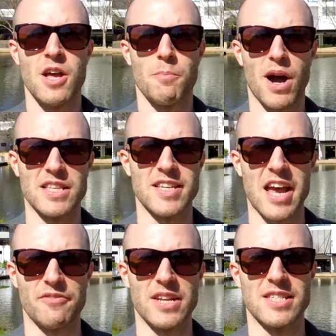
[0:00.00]
by
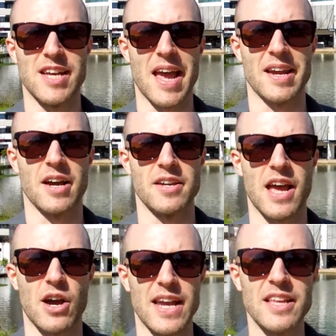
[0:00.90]
David Deida.
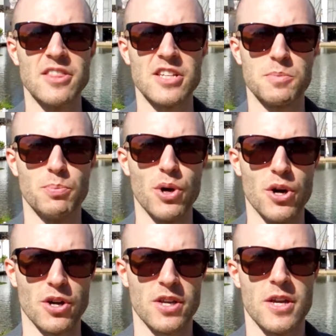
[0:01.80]
Now in this book,